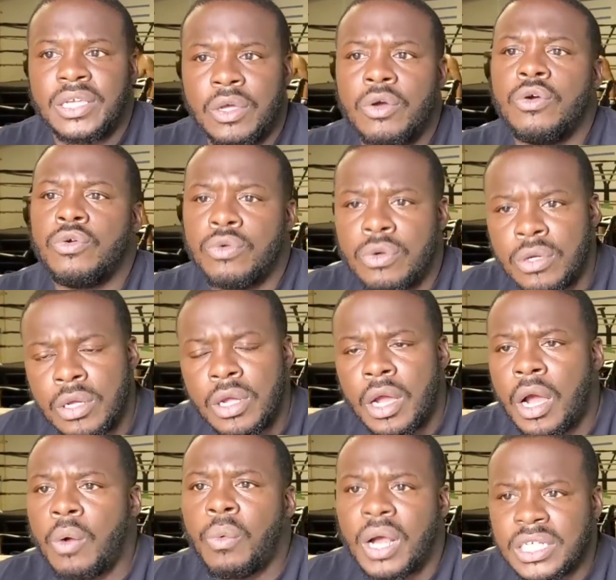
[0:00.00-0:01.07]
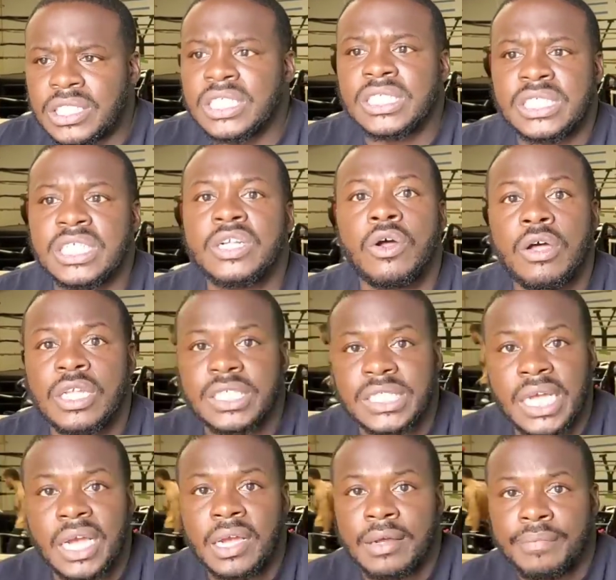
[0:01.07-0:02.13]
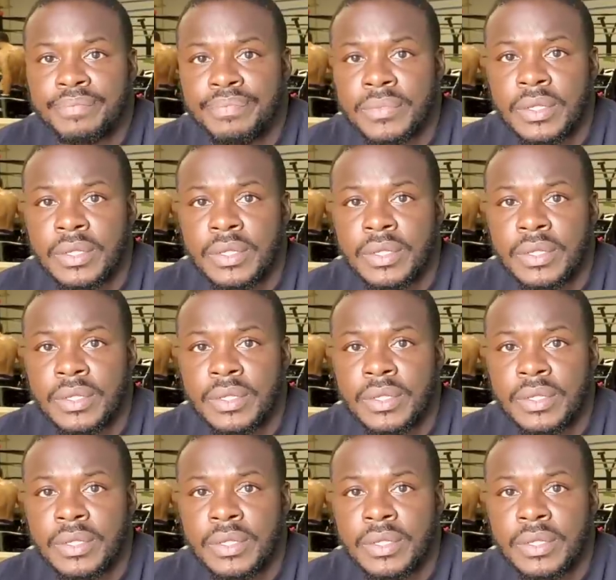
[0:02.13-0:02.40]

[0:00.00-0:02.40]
yo, I watch this shit all the time.